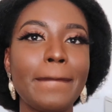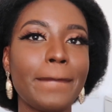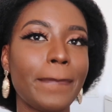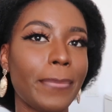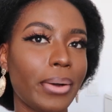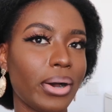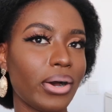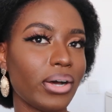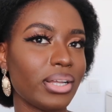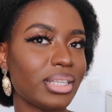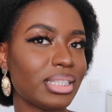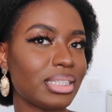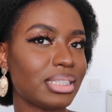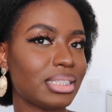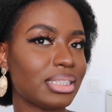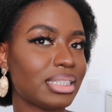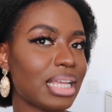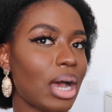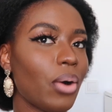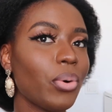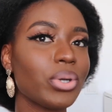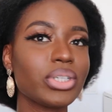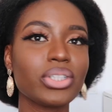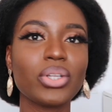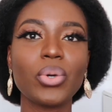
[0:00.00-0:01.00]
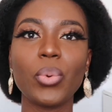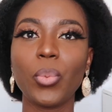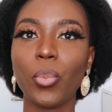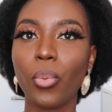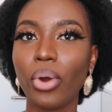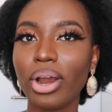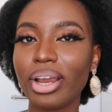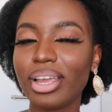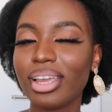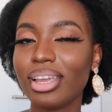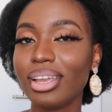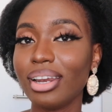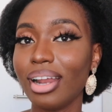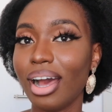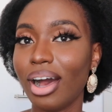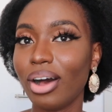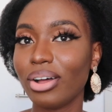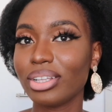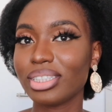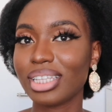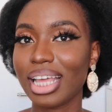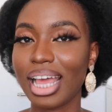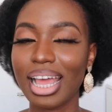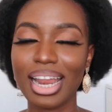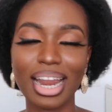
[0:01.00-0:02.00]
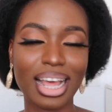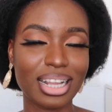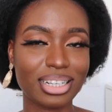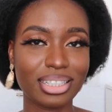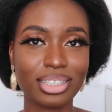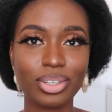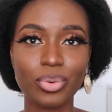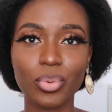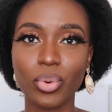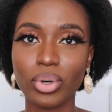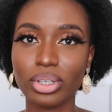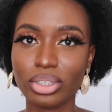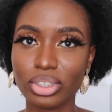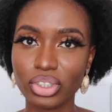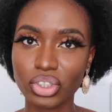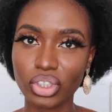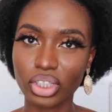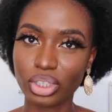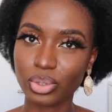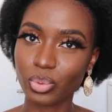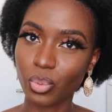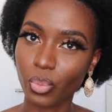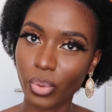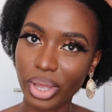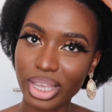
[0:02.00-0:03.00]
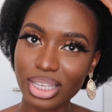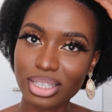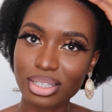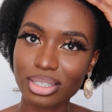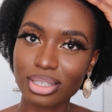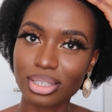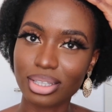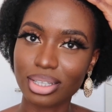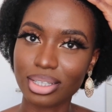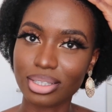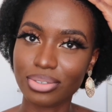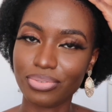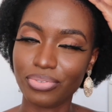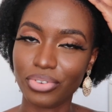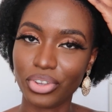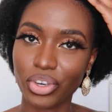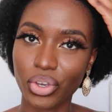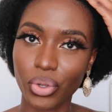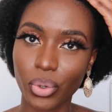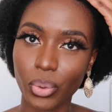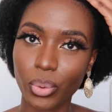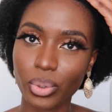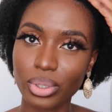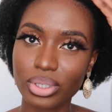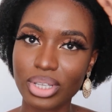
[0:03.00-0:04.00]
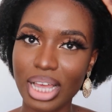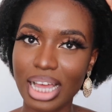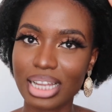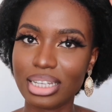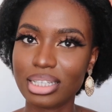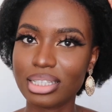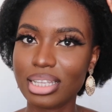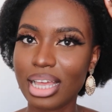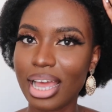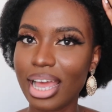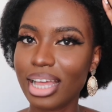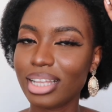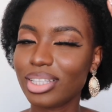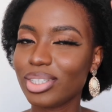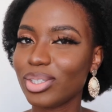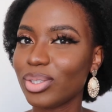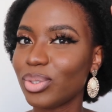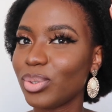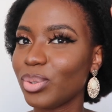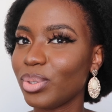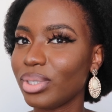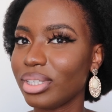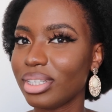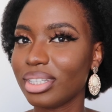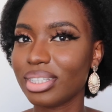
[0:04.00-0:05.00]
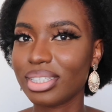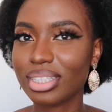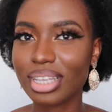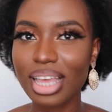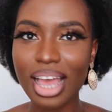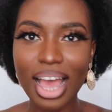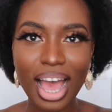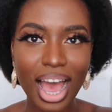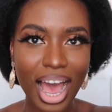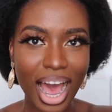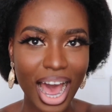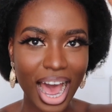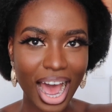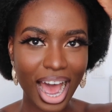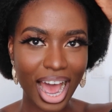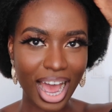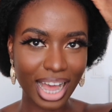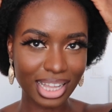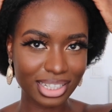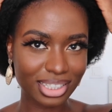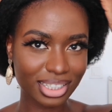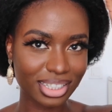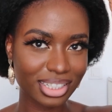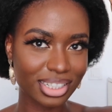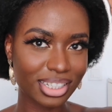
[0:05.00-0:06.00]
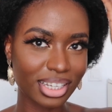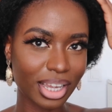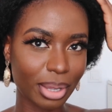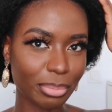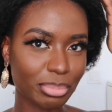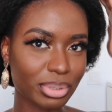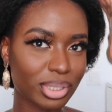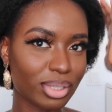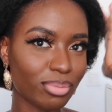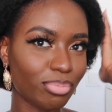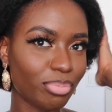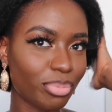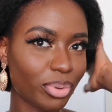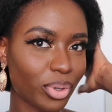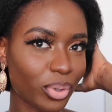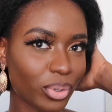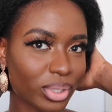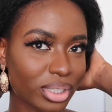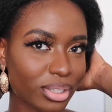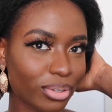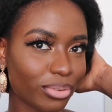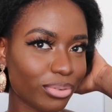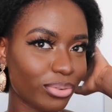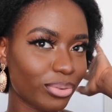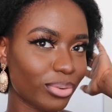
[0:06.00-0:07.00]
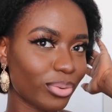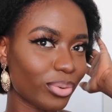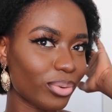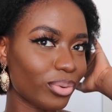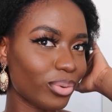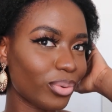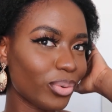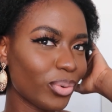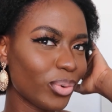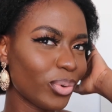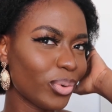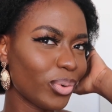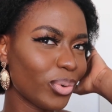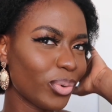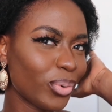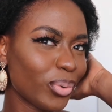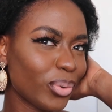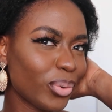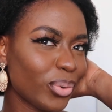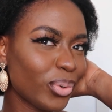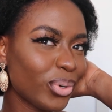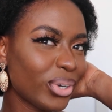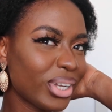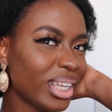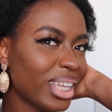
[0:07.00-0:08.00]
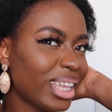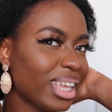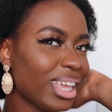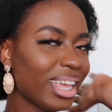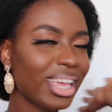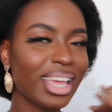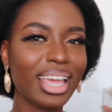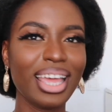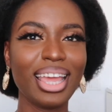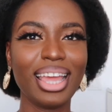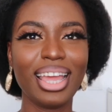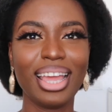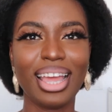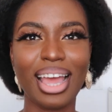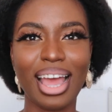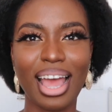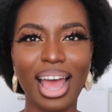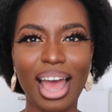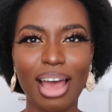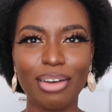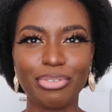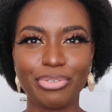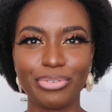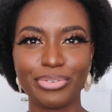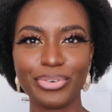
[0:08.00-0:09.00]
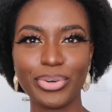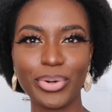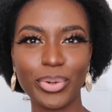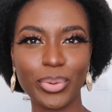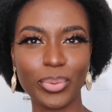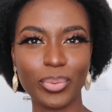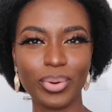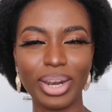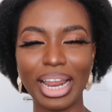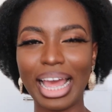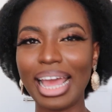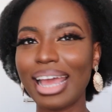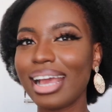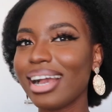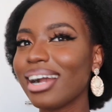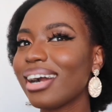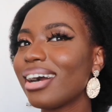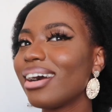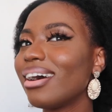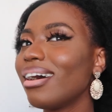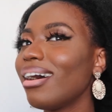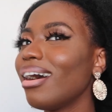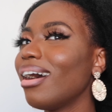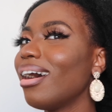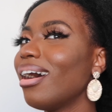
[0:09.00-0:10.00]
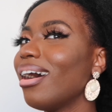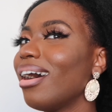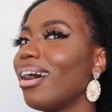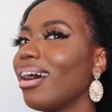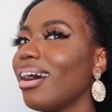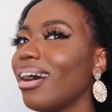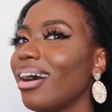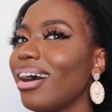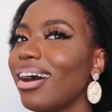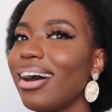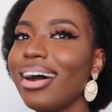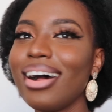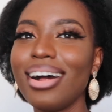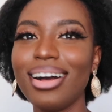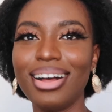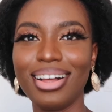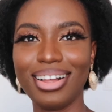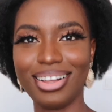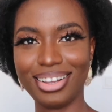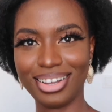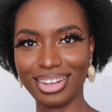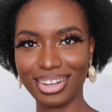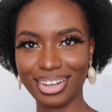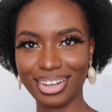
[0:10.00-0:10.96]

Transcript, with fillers: but that was not working out and I didn't want to just waste these videos. I decided to do this heart-shaped beautiful ooh, afro like uh, uh-huh, uh,